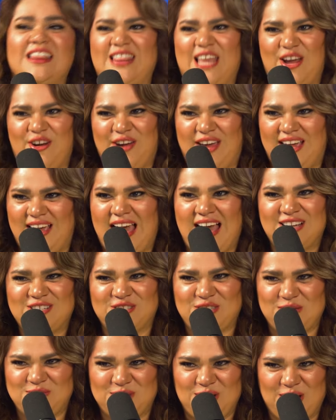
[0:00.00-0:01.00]
Larry.
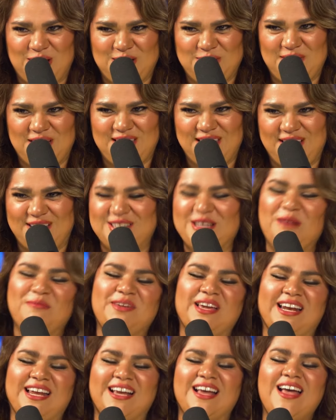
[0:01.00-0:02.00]
Actually, I'm talking about Larry. No, I'm
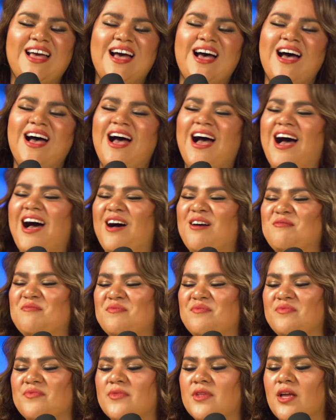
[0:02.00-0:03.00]
kidding.
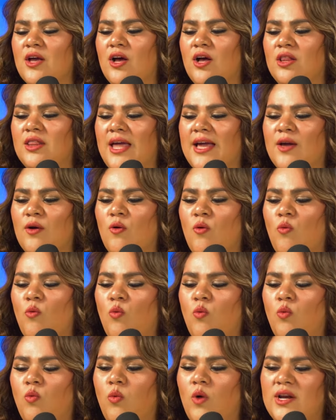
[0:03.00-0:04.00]
Um, like,
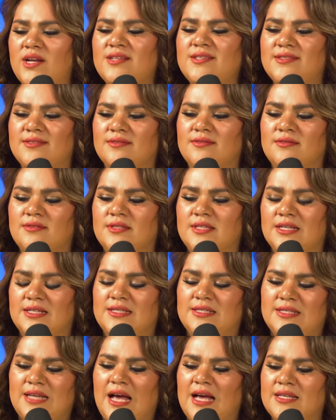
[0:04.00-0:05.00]
what is
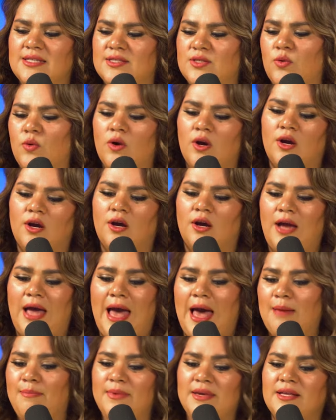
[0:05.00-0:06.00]
success or
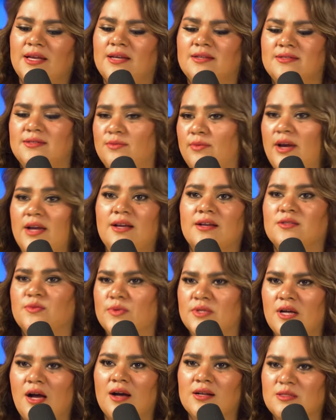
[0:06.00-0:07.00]
happiness, right? Because
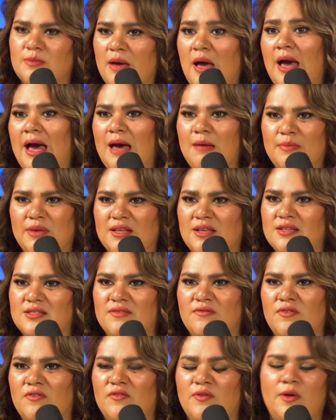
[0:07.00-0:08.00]
we talked about happiness
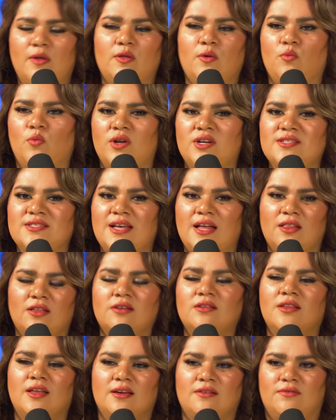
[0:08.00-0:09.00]
and fulfillment. What does that
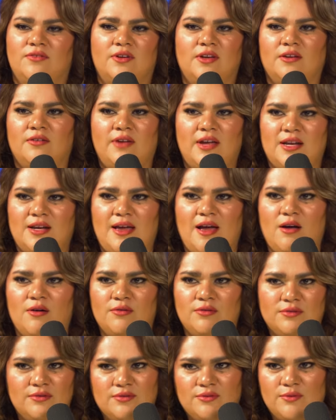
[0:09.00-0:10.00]
look like for you right
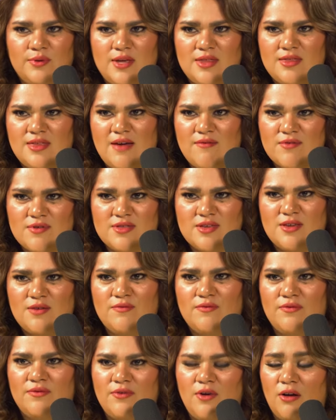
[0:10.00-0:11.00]
now with everything
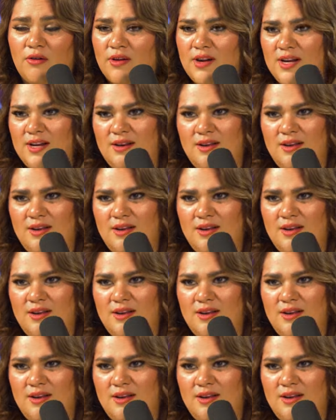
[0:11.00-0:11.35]
you've already